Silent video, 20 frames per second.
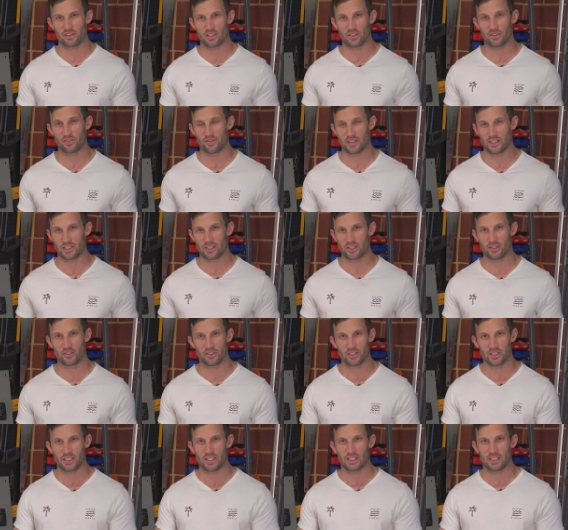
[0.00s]
This video
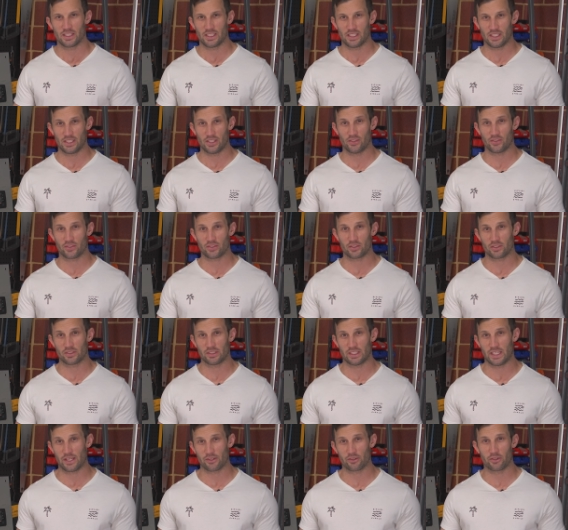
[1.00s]
is
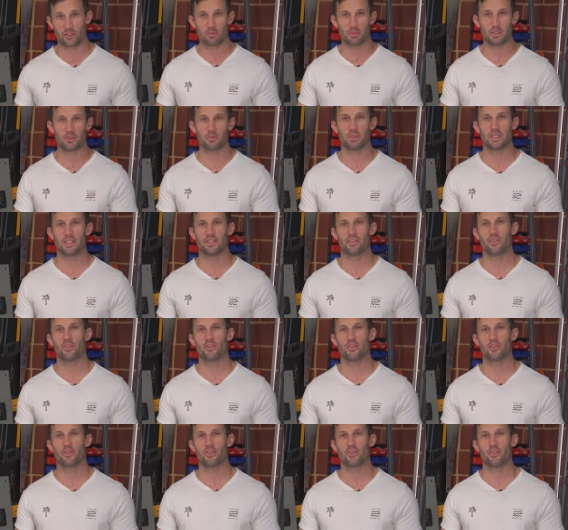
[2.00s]
now going to be split into